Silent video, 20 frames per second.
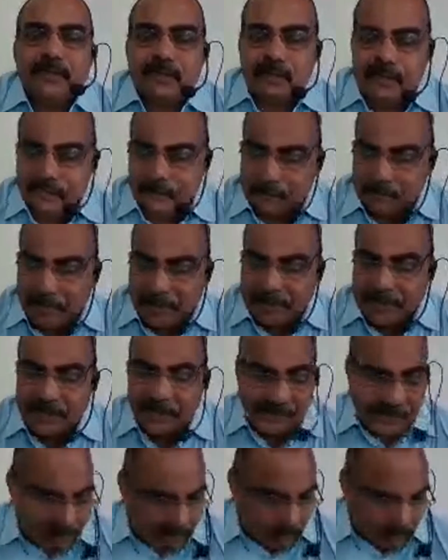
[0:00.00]
then
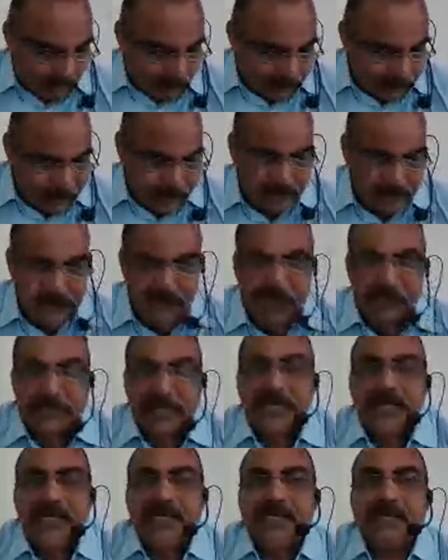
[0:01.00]
Manila ropes,
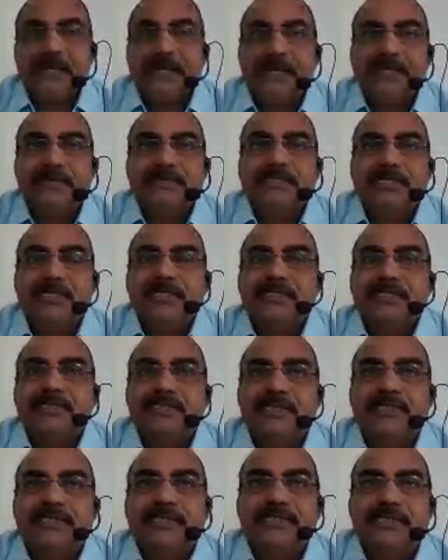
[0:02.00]
Italian hench,
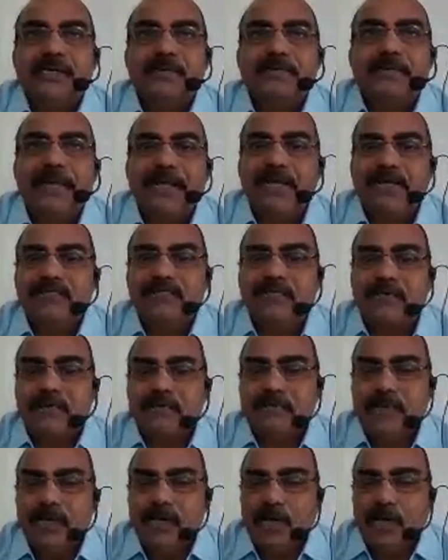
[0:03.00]
etc. These are made
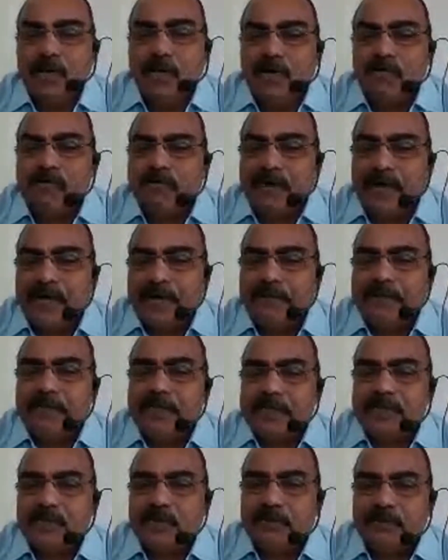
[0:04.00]
from
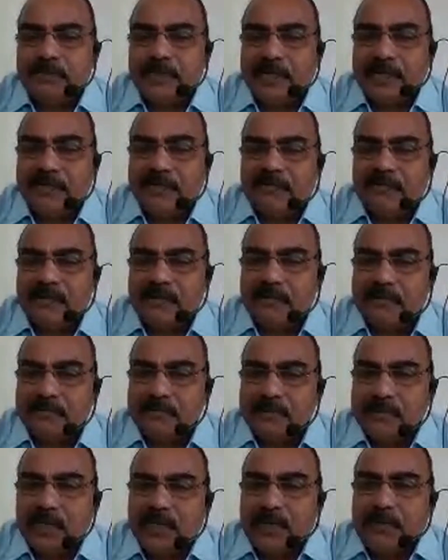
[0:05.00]
fibers obtained
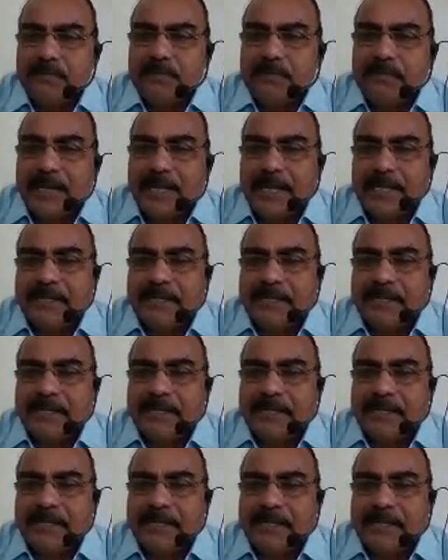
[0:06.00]
from
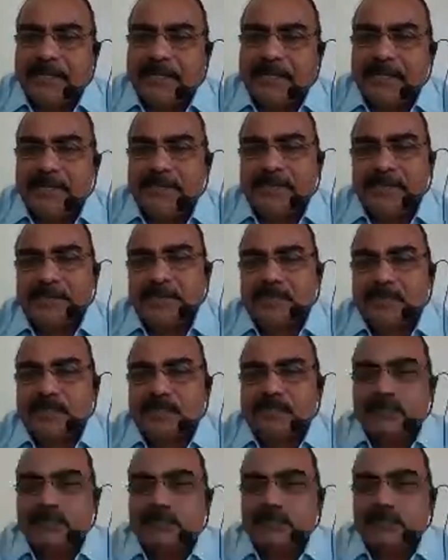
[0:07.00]
plants. These are
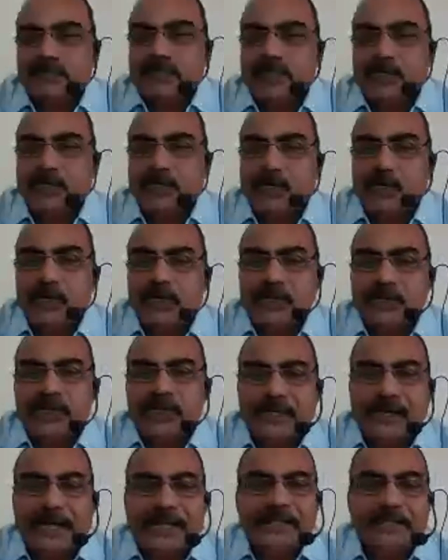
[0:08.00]
called natural
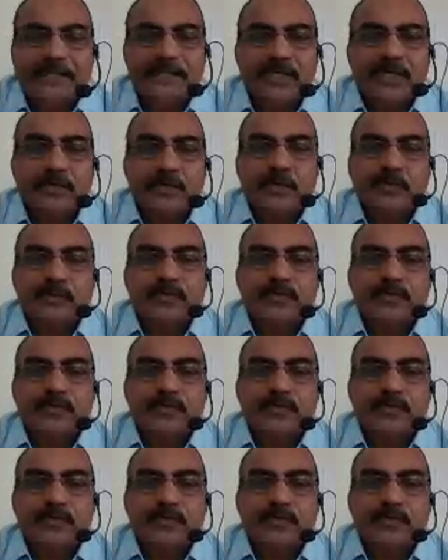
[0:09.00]
ropes.